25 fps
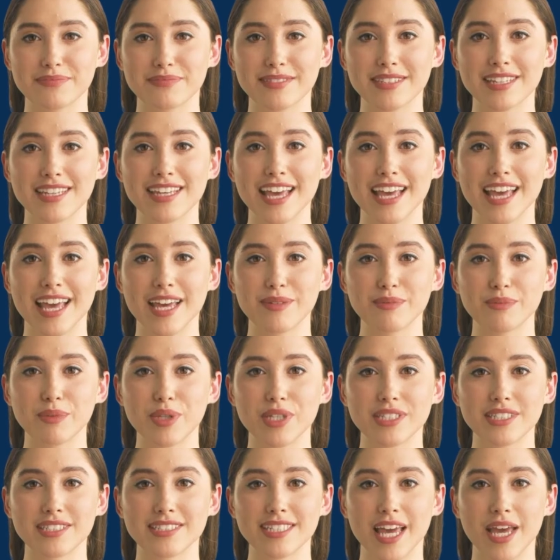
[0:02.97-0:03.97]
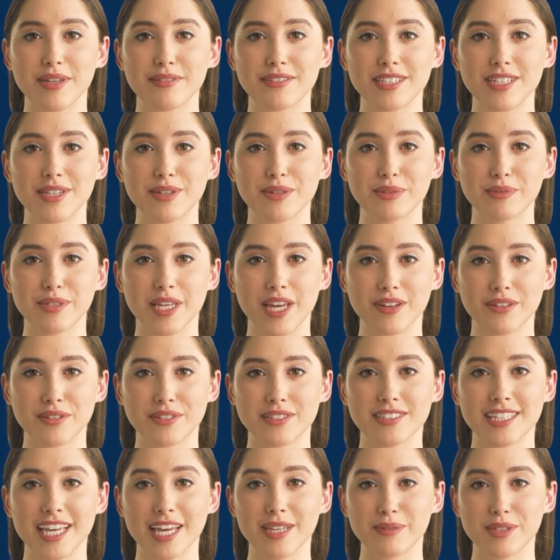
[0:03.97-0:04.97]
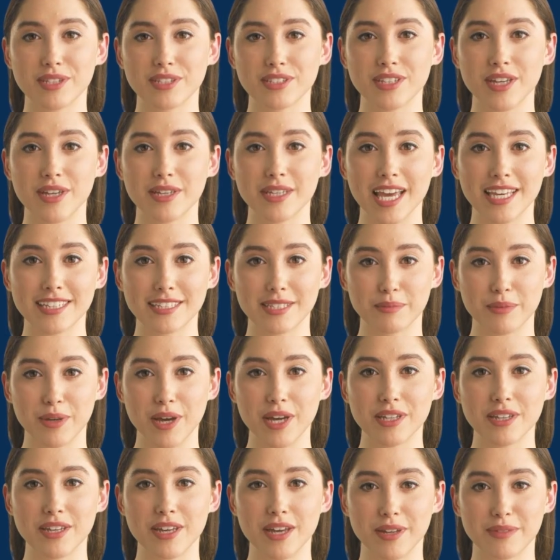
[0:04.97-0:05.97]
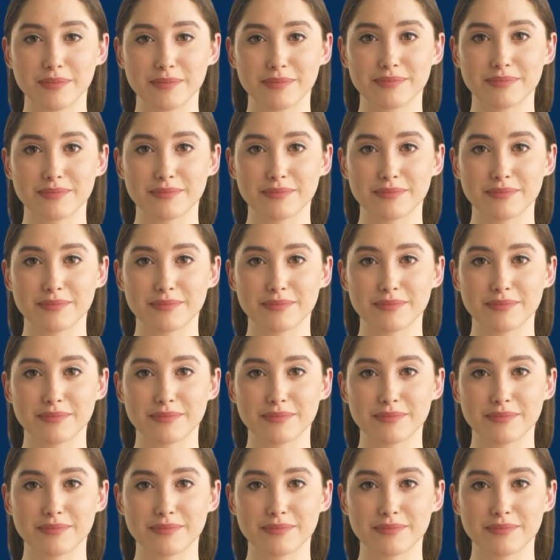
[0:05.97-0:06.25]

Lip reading: Today I'm going to talk to you about our sandwich ELISA protocol.